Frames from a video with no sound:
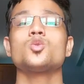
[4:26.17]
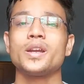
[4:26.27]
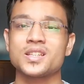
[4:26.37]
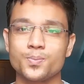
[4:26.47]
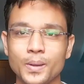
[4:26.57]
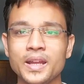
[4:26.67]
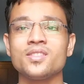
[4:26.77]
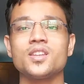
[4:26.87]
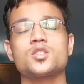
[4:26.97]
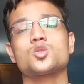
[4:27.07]
to
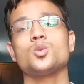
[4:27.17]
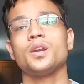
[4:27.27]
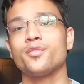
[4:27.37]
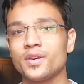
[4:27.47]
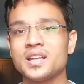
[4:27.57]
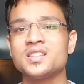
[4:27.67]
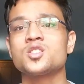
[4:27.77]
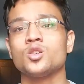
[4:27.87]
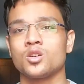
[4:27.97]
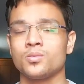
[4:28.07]
explain this to my
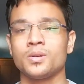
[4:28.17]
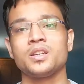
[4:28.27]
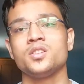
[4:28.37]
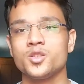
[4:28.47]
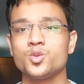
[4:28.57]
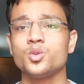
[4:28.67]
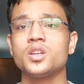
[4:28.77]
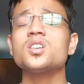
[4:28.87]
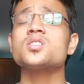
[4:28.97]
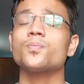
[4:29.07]
friends or my
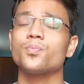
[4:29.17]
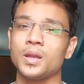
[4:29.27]
juniors.